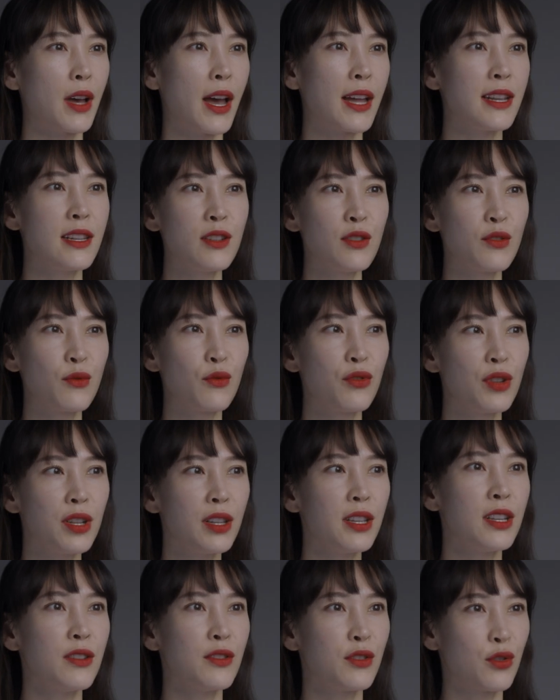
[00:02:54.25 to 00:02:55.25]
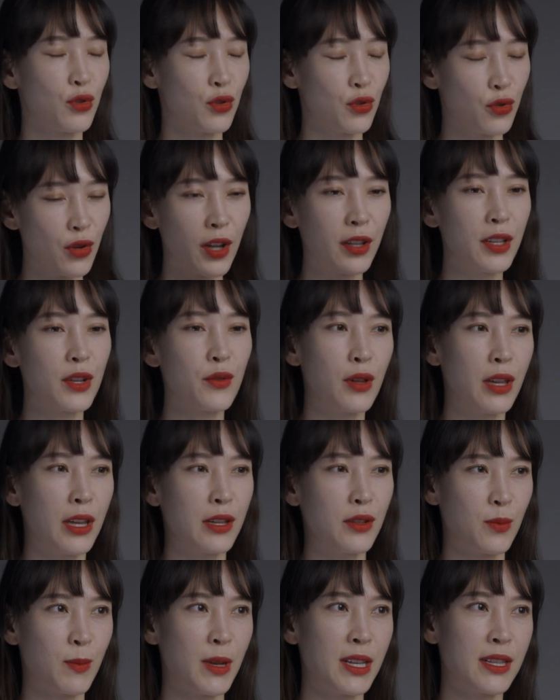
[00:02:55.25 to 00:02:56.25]
I didn't really strongly relate
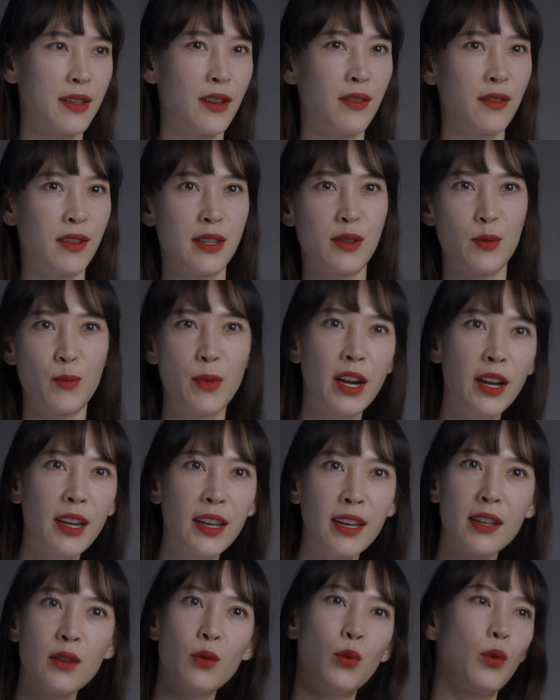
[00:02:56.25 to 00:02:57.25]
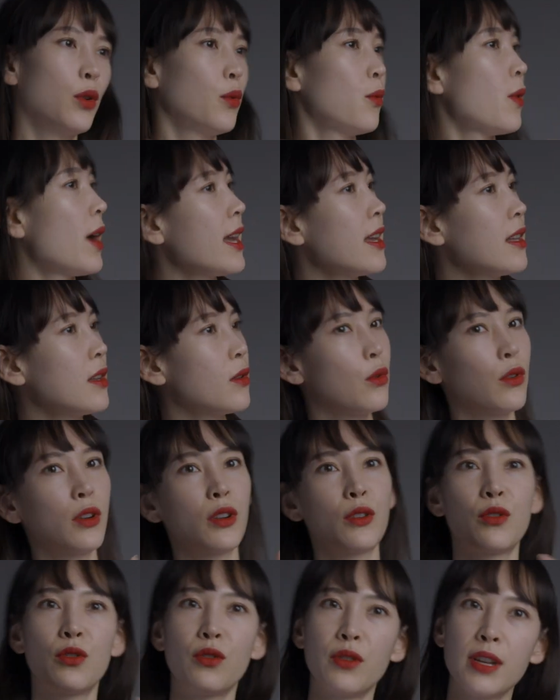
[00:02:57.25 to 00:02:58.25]
to myself as American or white or
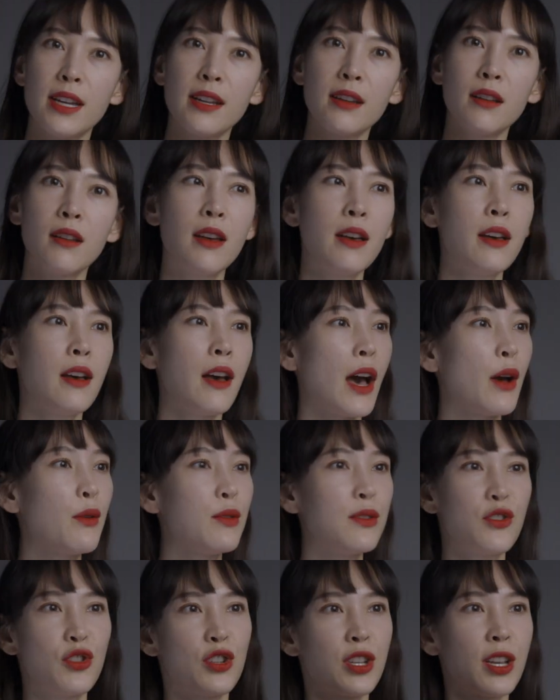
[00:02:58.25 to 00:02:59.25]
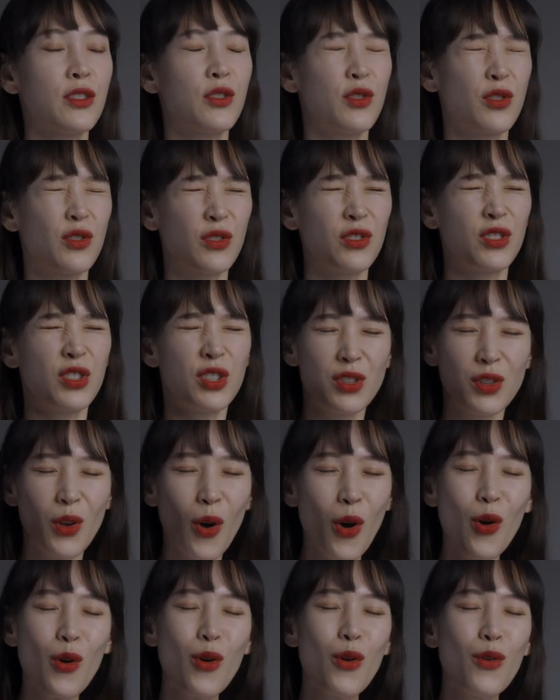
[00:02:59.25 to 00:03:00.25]
Korean. I was just
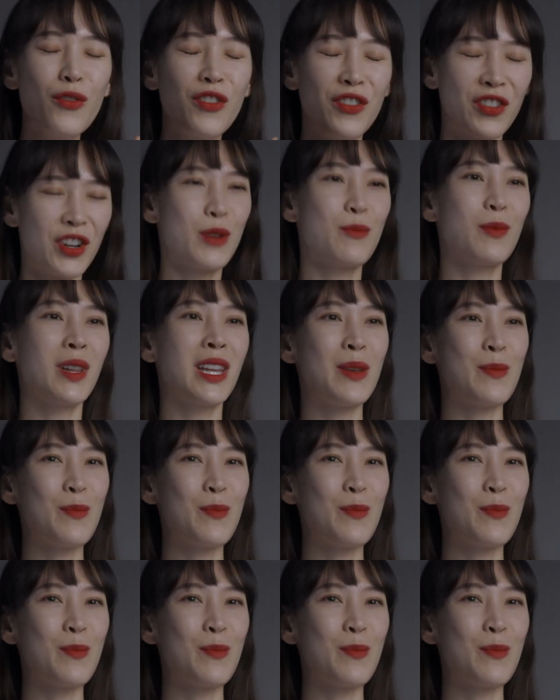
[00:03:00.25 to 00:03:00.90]
so firmly